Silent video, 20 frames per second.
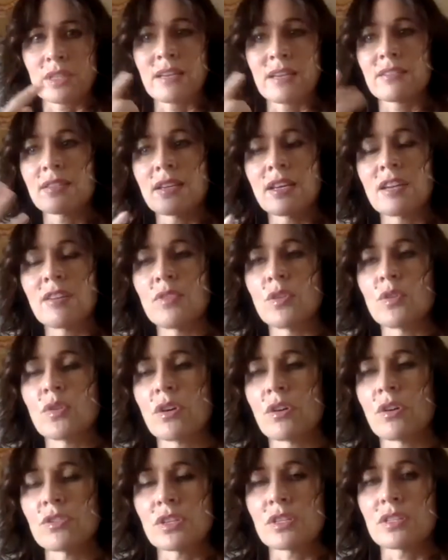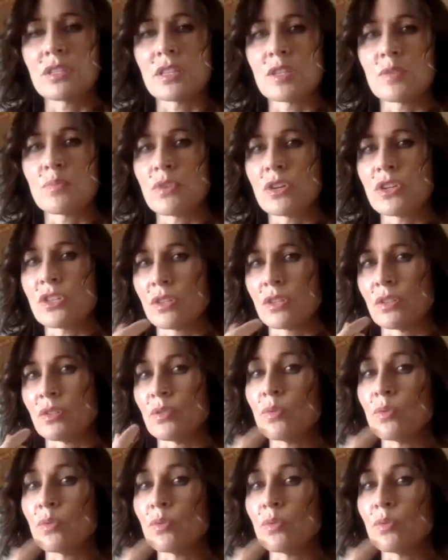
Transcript: outside of your conscious expression,